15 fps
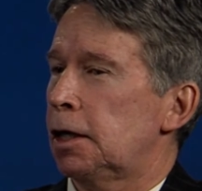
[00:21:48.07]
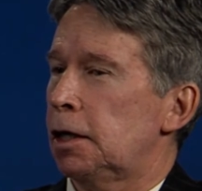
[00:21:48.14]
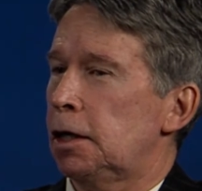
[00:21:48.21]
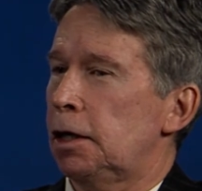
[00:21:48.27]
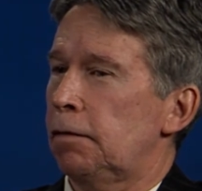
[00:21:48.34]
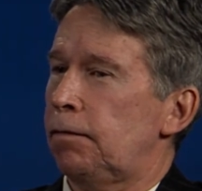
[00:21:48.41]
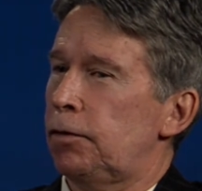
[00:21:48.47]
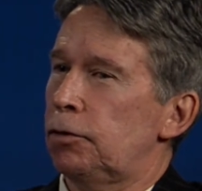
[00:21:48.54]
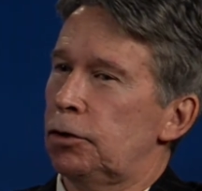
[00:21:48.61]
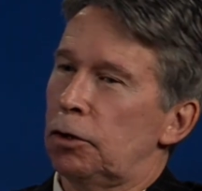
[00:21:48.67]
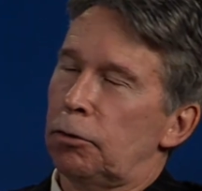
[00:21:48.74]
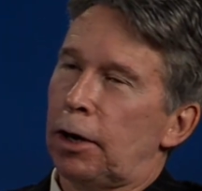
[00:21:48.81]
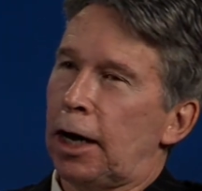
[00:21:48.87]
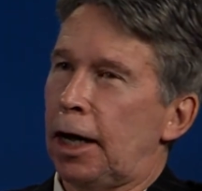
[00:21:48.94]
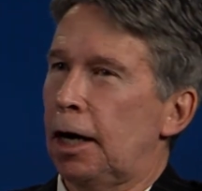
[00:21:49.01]
if you
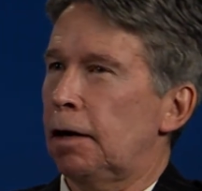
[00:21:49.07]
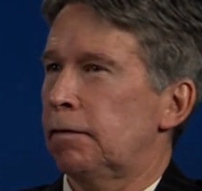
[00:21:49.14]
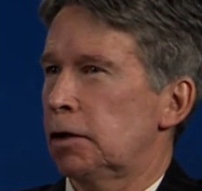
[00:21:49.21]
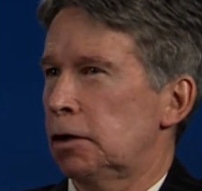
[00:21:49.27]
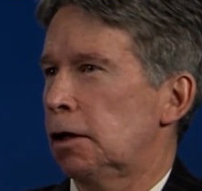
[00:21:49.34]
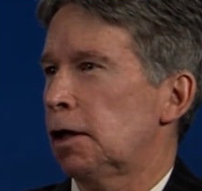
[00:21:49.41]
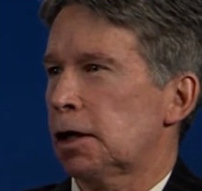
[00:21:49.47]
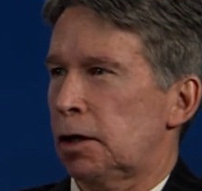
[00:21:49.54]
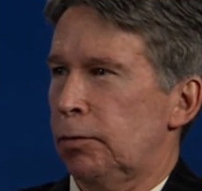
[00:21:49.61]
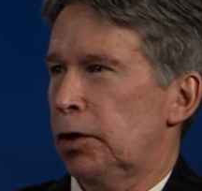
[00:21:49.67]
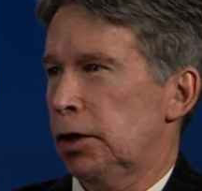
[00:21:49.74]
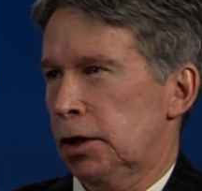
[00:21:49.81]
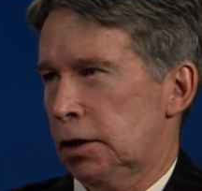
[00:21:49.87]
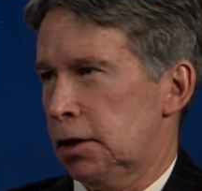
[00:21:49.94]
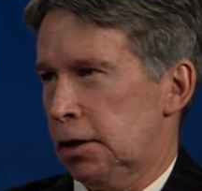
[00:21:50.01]
don't have a document
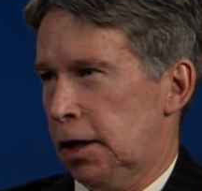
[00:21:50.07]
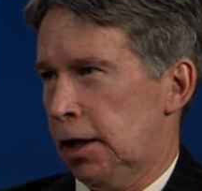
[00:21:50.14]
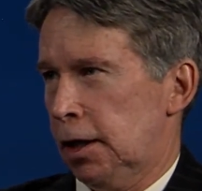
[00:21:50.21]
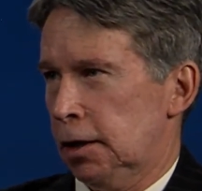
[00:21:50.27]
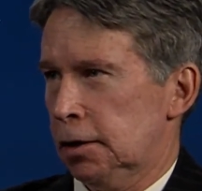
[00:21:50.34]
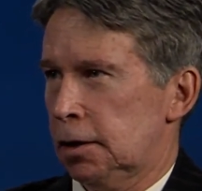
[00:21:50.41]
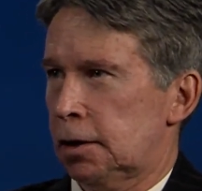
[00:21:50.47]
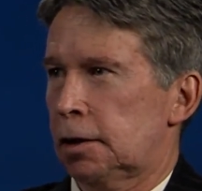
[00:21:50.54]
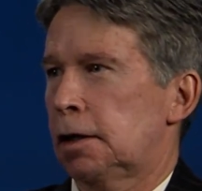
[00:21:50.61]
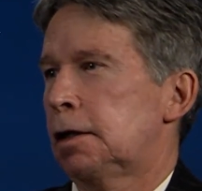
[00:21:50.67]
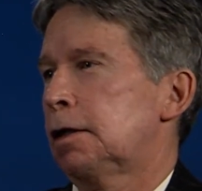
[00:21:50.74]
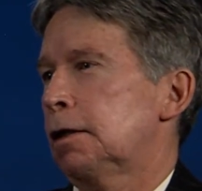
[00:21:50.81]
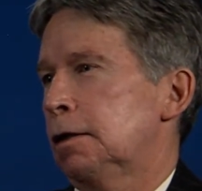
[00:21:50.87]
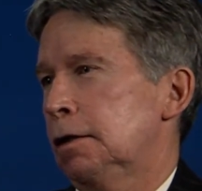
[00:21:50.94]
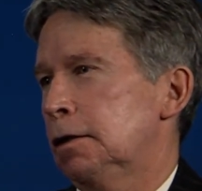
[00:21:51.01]
that says,
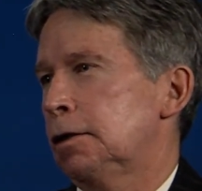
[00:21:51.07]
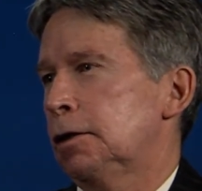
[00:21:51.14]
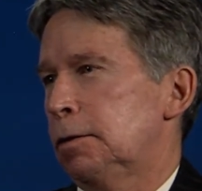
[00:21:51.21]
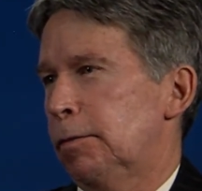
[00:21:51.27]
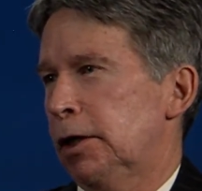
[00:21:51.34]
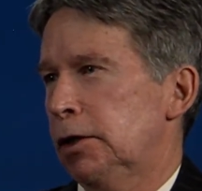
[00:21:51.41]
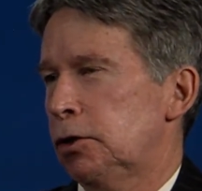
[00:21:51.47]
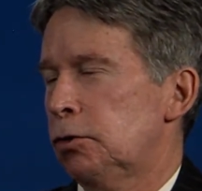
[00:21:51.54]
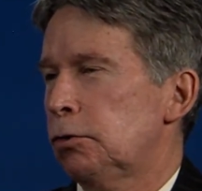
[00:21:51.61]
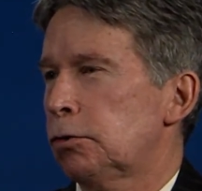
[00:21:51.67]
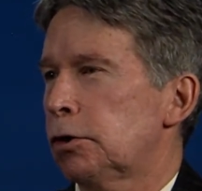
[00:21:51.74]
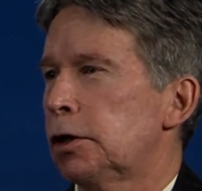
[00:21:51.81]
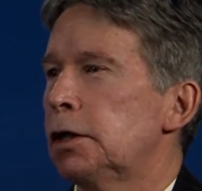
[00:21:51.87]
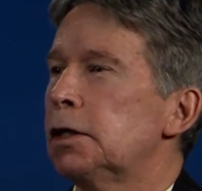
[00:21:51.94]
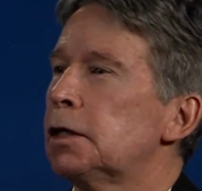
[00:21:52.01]
this is my
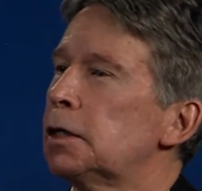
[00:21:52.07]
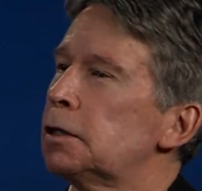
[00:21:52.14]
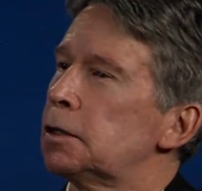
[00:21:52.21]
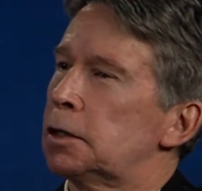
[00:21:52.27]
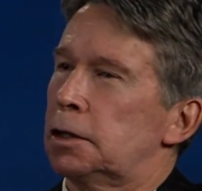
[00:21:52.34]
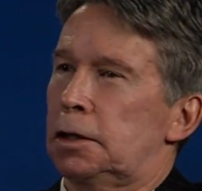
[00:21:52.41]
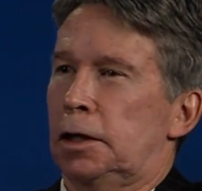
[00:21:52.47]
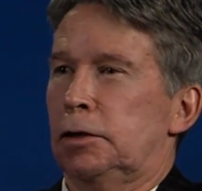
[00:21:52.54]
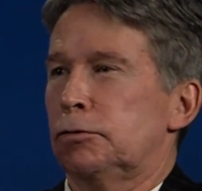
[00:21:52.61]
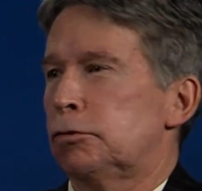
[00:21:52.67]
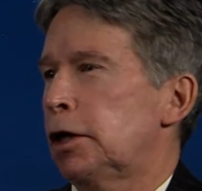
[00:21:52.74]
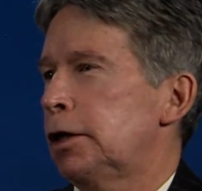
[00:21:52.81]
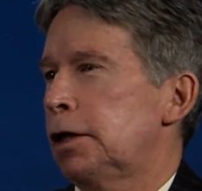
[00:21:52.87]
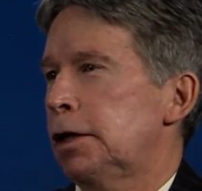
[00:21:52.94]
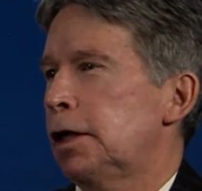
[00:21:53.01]
story, then
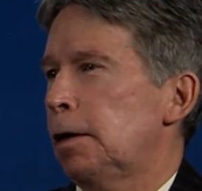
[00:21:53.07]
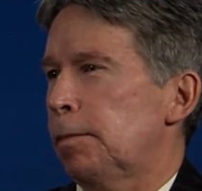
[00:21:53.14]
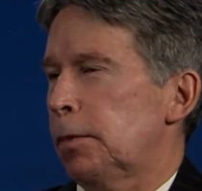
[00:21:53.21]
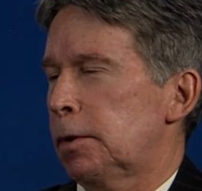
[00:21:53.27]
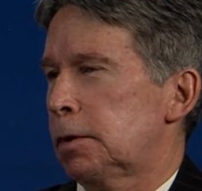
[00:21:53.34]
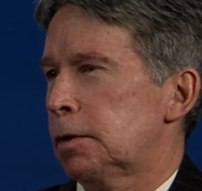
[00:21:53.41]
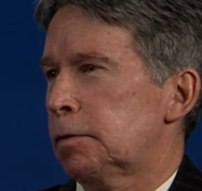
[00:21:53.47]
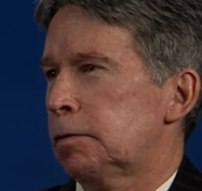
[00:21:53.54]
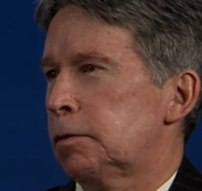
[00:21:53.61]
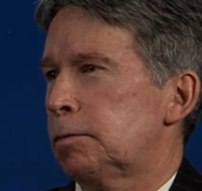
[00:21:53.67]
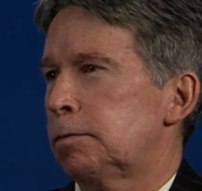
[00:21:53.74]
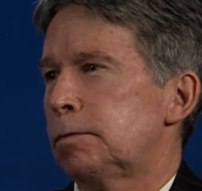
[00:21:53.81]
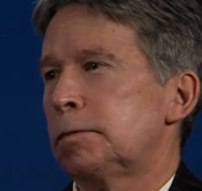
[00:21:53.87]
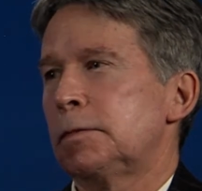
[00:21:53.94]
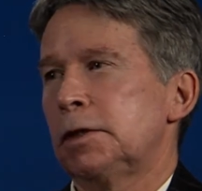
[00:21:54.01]
write it up.
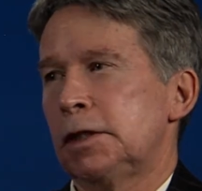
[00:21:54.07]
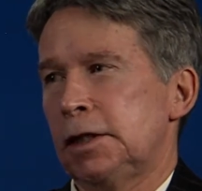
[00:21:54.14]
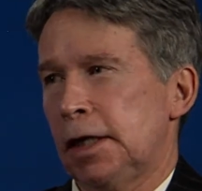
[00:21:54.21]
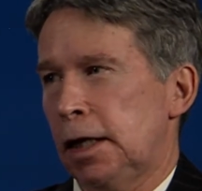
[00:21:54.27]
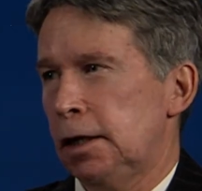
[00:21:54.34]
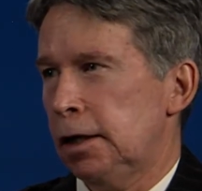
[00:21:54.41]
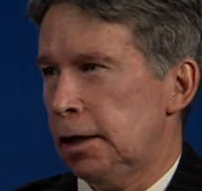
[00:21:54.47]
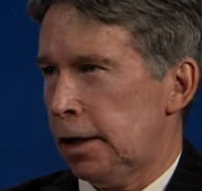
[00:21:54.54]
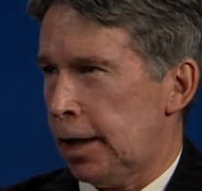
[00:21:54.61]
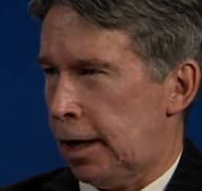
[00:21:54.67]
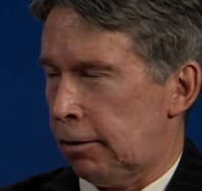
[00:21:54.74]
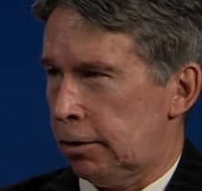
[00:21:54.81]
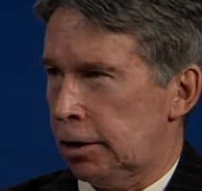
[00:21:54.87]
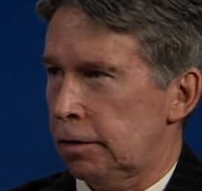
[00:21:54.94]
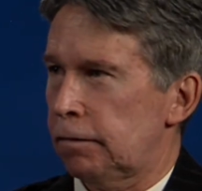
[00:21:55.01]
Send in a
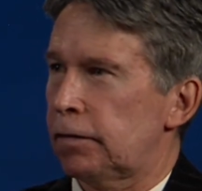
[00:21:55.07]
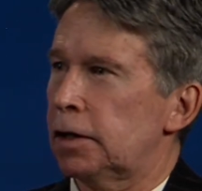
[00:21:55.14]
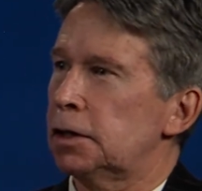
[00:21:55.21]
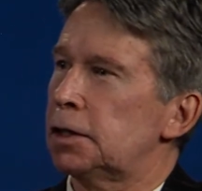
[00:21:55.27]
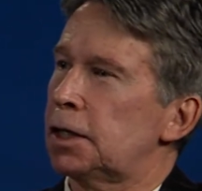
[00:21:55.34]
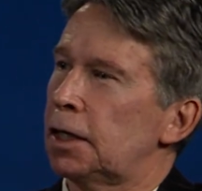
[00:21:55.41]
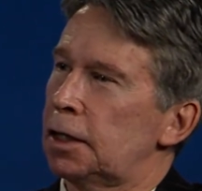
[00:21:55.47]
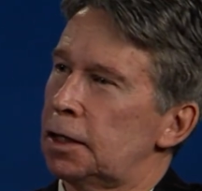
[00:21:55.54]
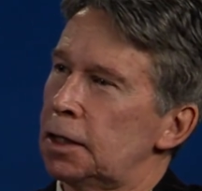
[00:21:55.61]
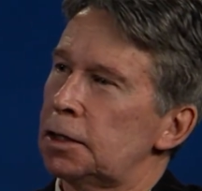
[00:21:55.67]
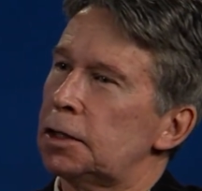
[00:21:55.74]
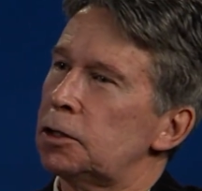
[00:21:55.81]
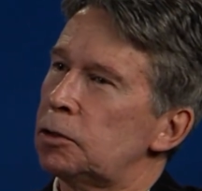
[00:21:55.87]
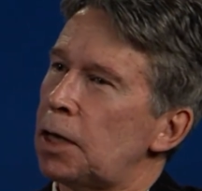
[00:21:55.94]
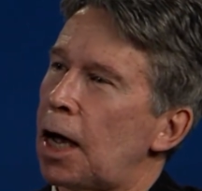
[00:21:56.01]
narrative and say, this
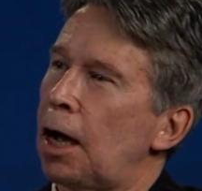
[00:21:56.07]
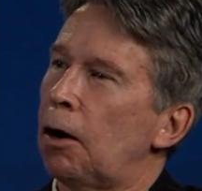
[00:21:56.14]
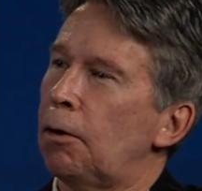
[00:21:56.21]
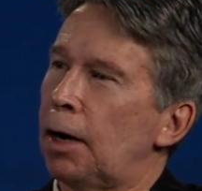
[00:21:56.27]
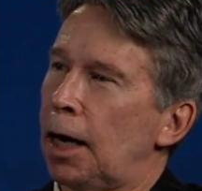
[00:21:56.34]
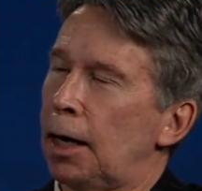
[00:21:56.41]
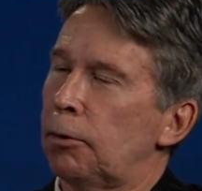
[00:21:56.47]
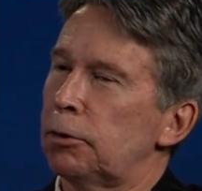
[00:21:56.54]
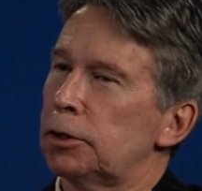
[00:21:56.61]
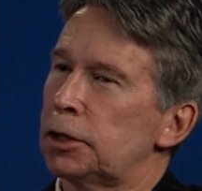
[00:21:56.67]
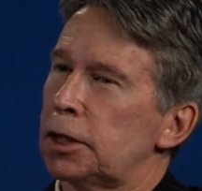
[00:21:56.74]
is how I was